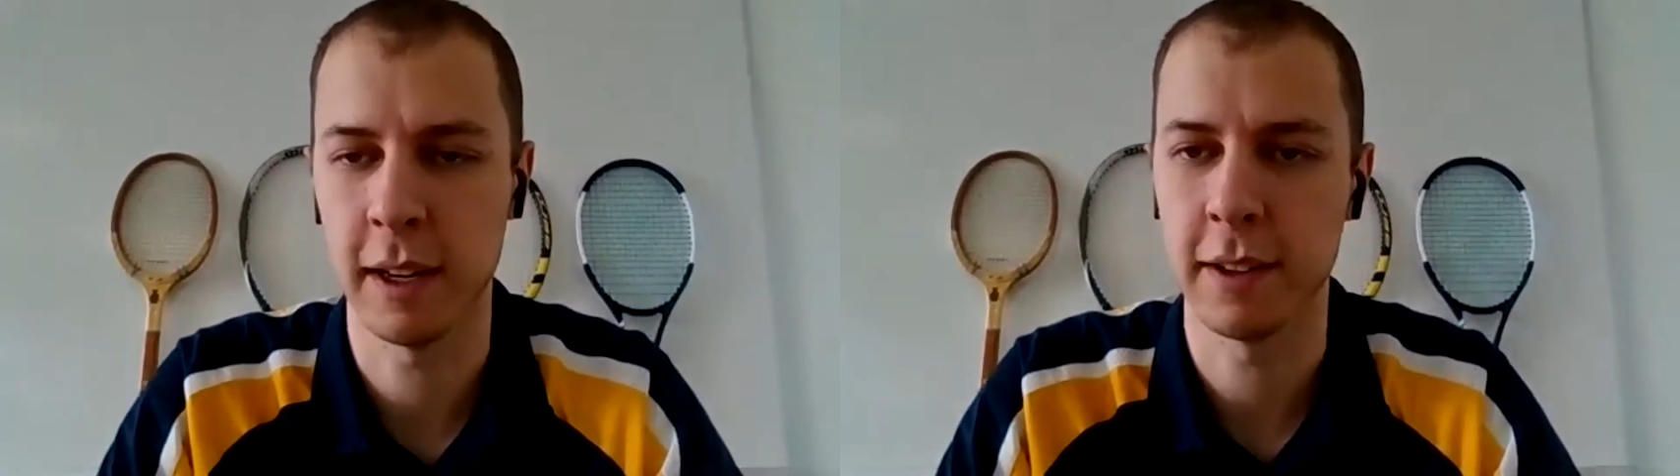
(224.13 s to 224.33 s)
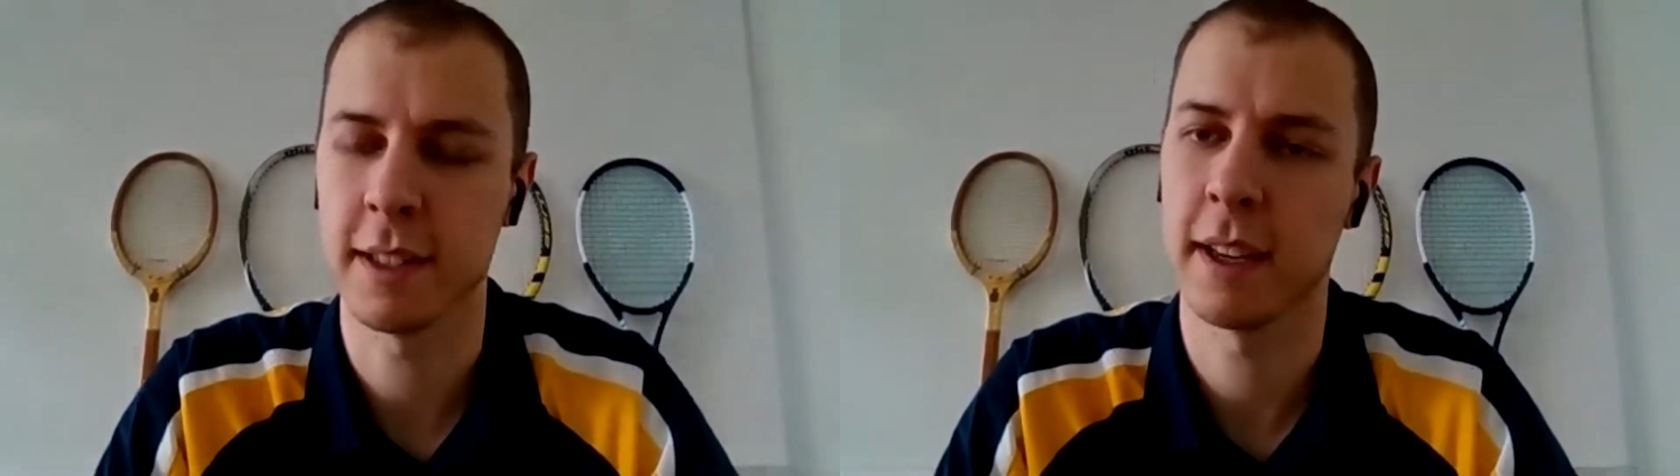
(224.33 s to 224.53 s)
And
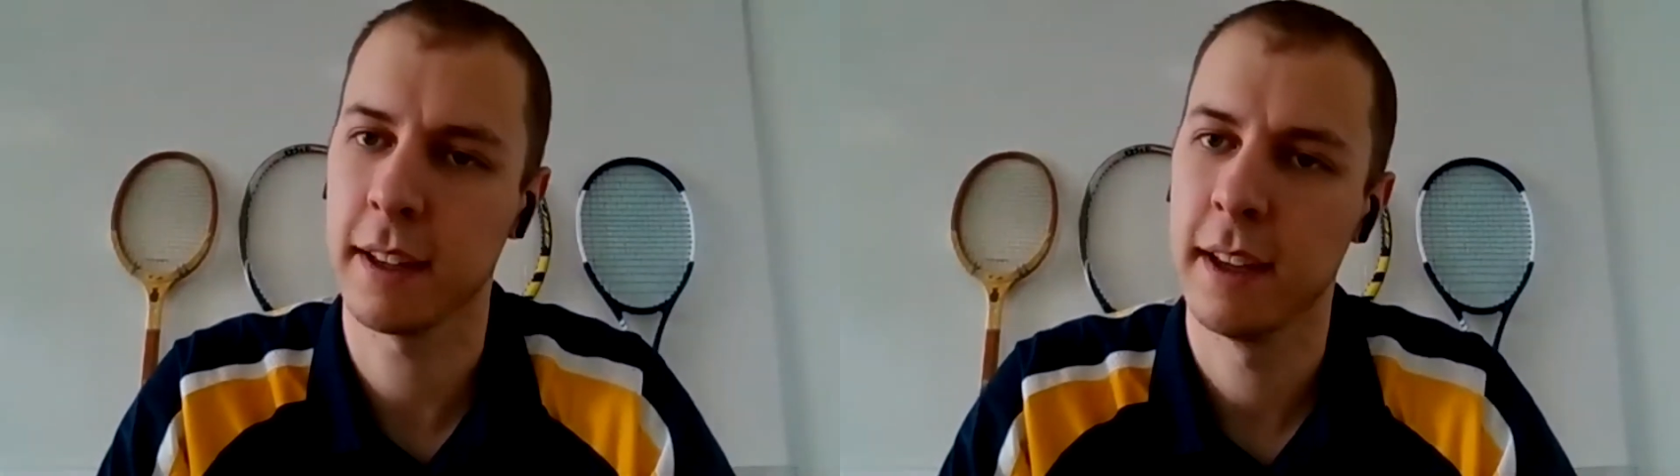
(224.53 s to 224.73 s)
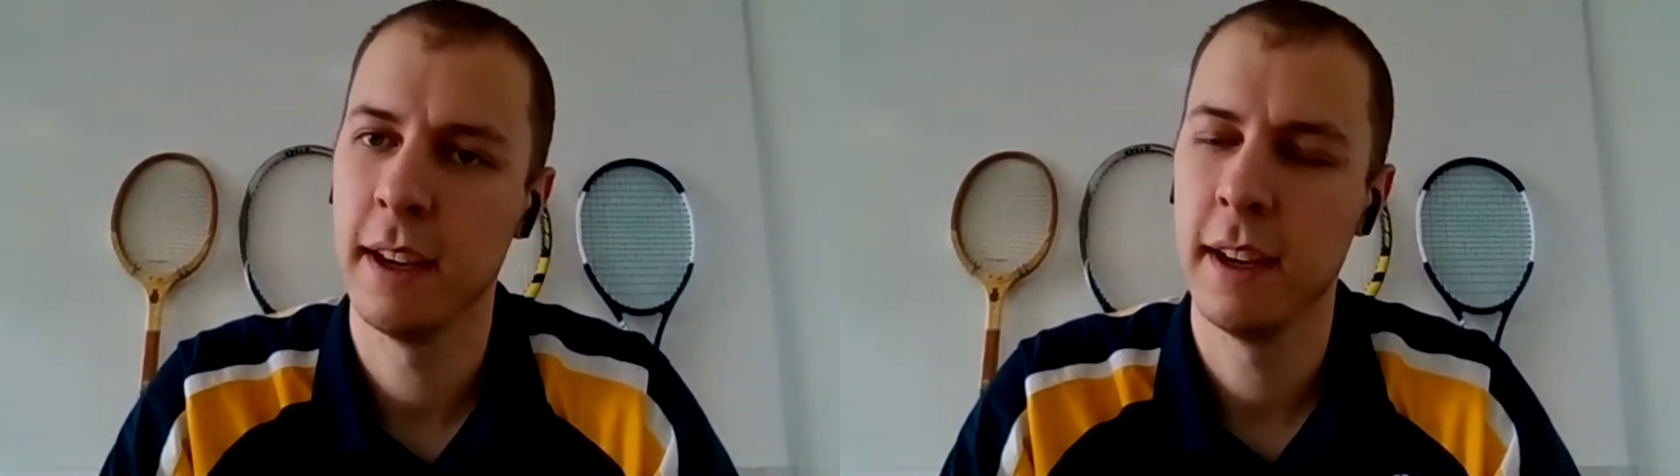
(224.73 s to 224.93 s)
I was like,
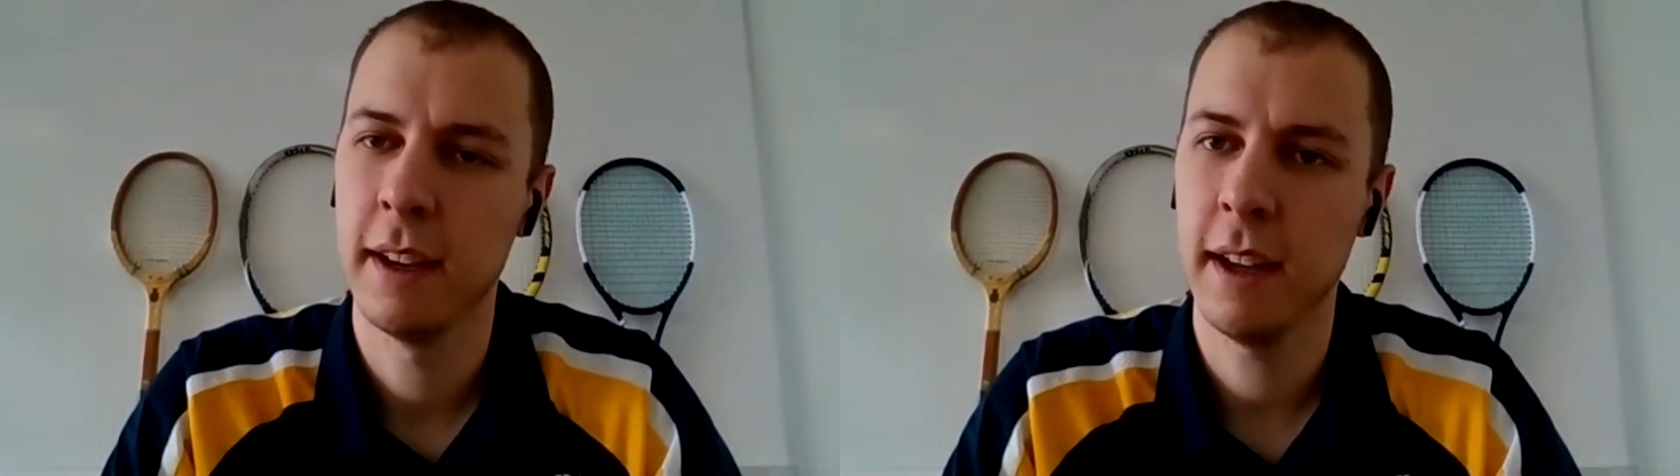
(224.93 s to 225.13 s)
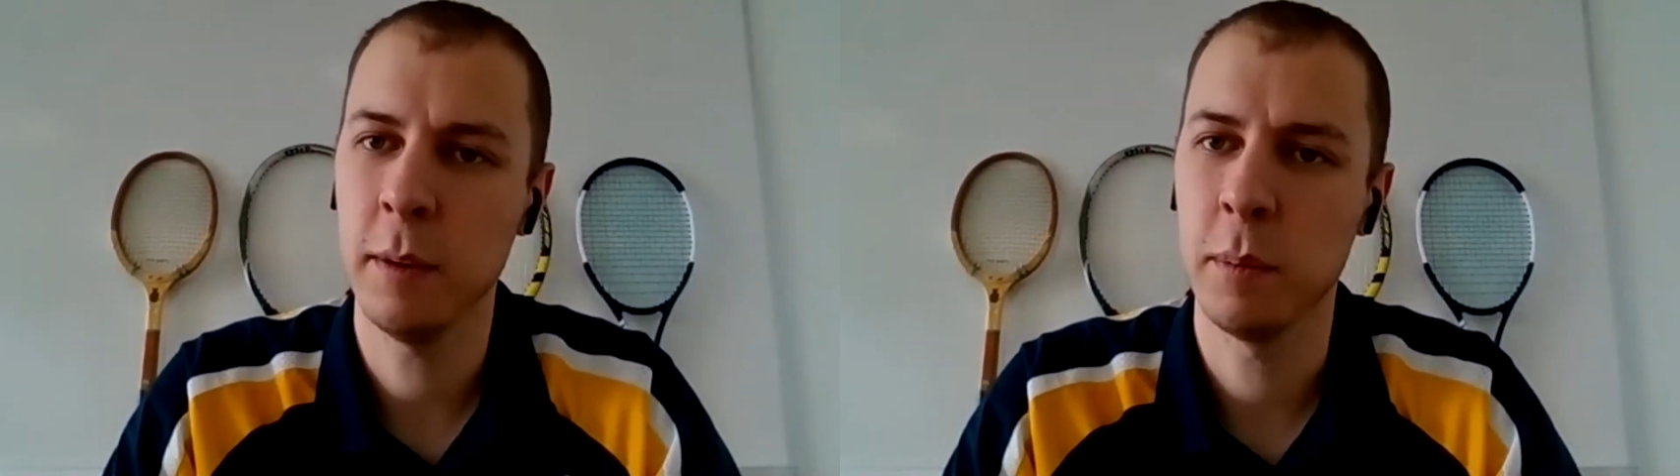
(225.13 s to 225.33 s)

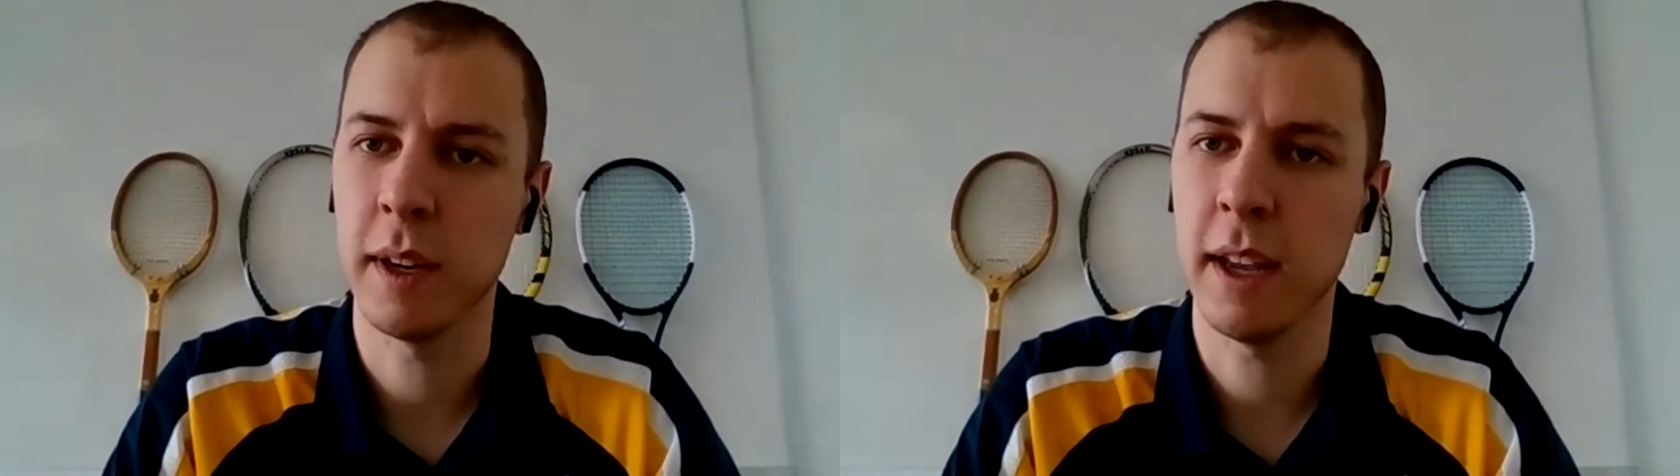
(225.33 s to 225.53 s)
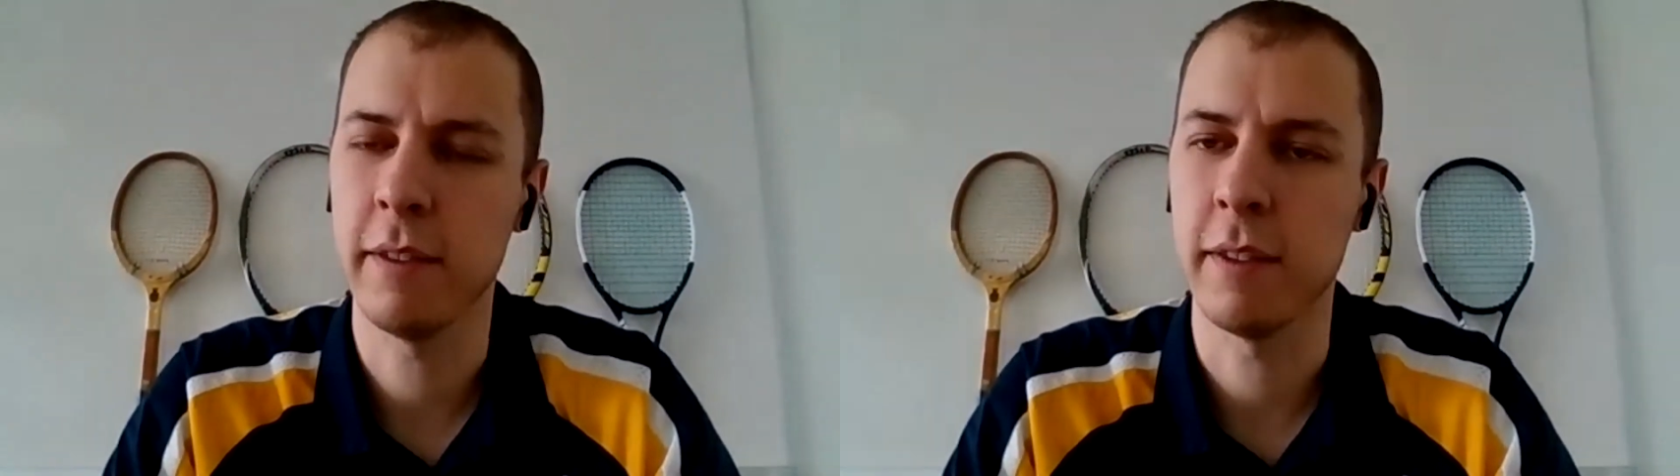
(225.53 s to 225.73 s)
that's
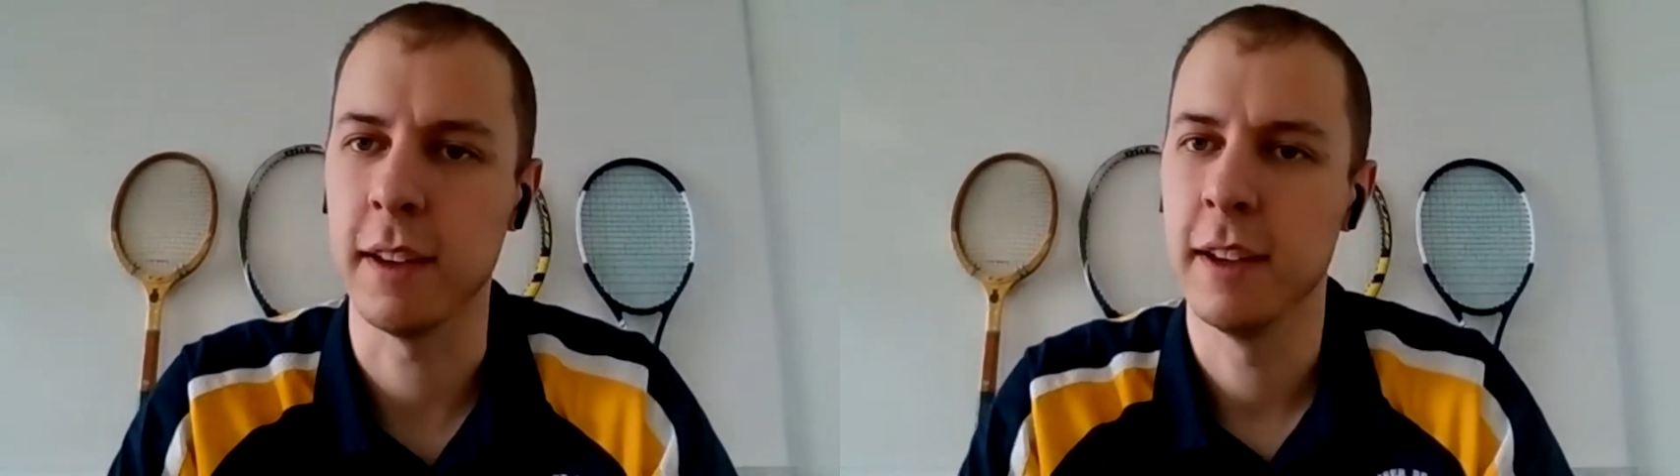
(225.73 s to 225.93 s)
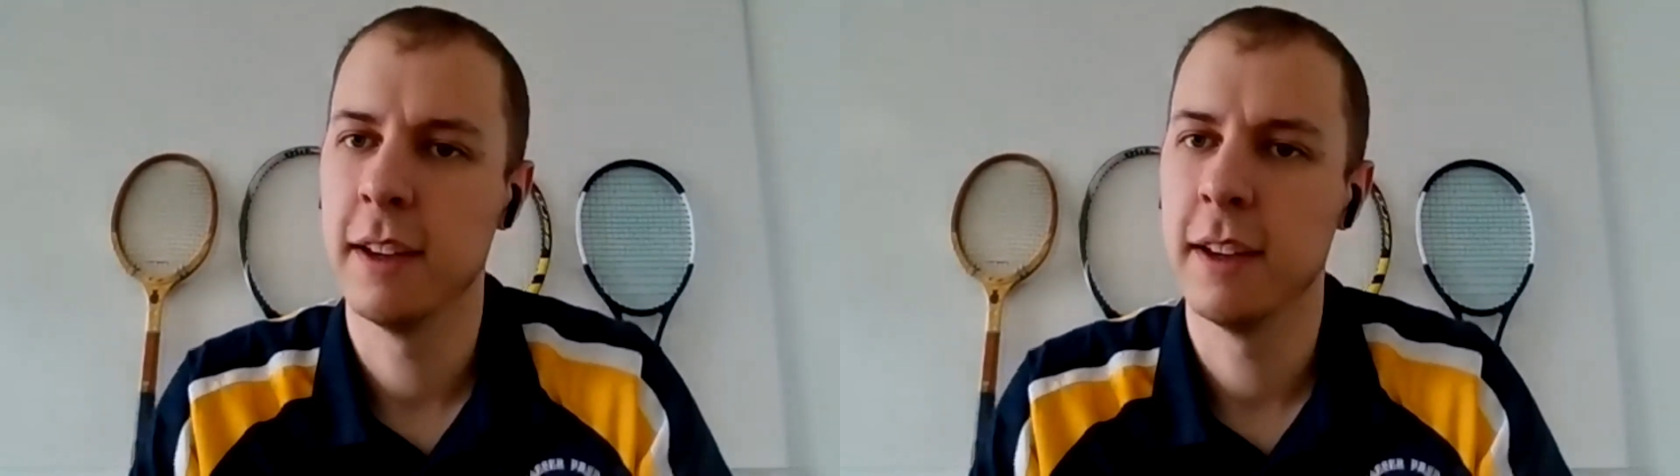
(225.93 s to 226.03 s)
pretty heavy.